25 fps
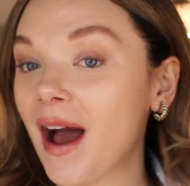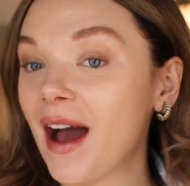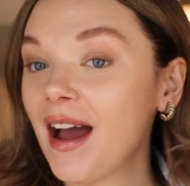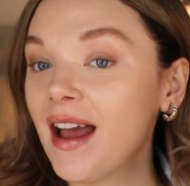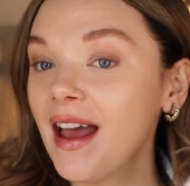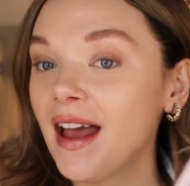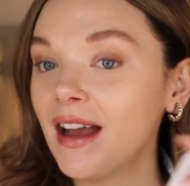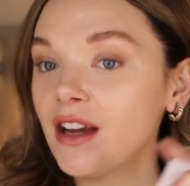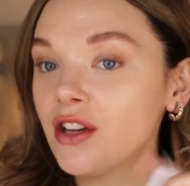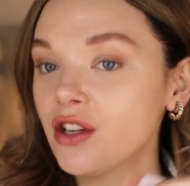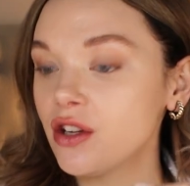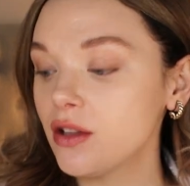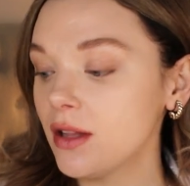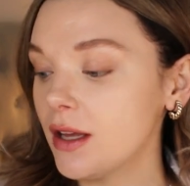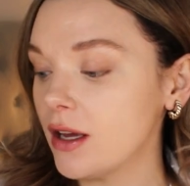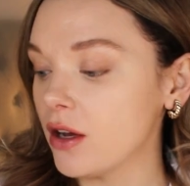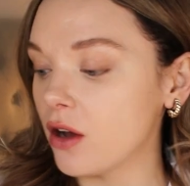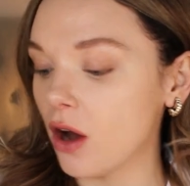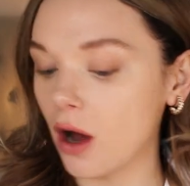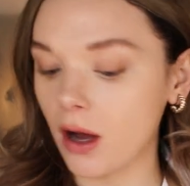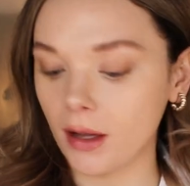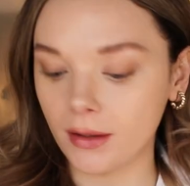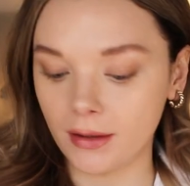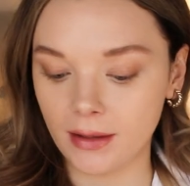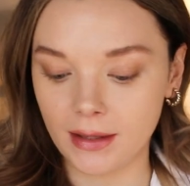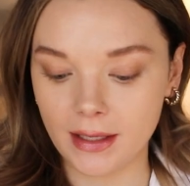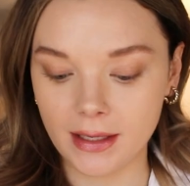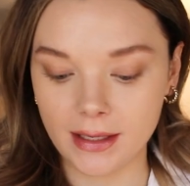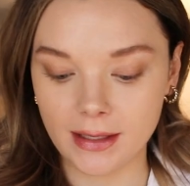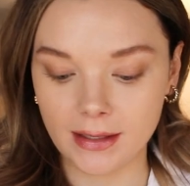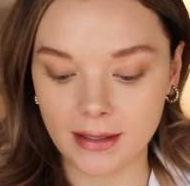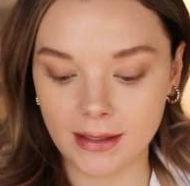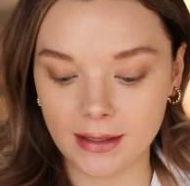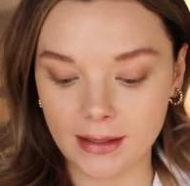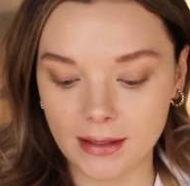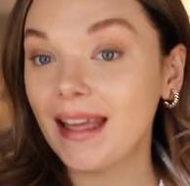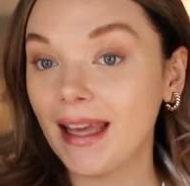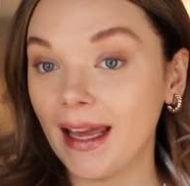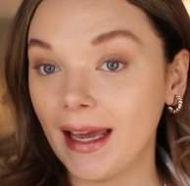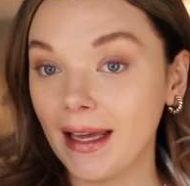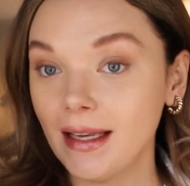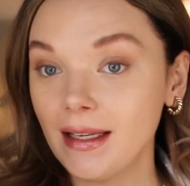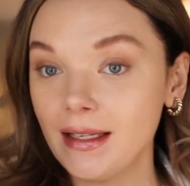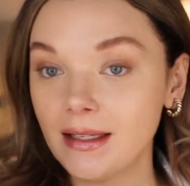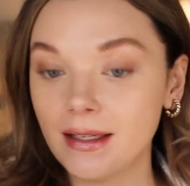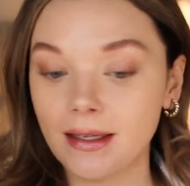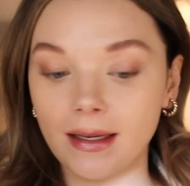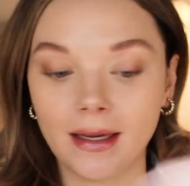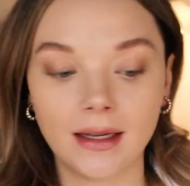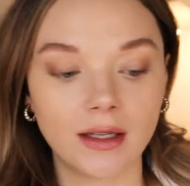I actually got this kit.